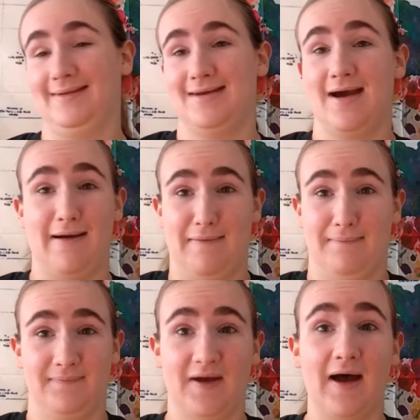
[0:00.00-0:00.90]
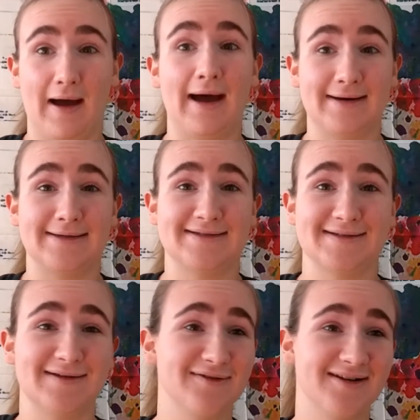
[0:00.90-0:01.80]
yeah, I need to
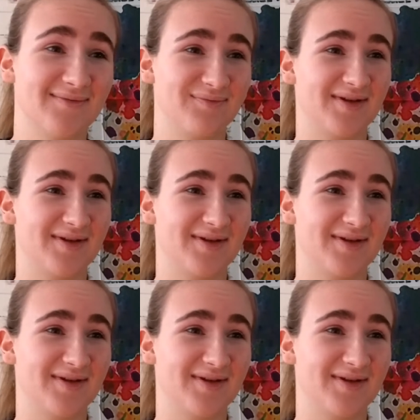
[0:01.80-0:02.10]
hear it,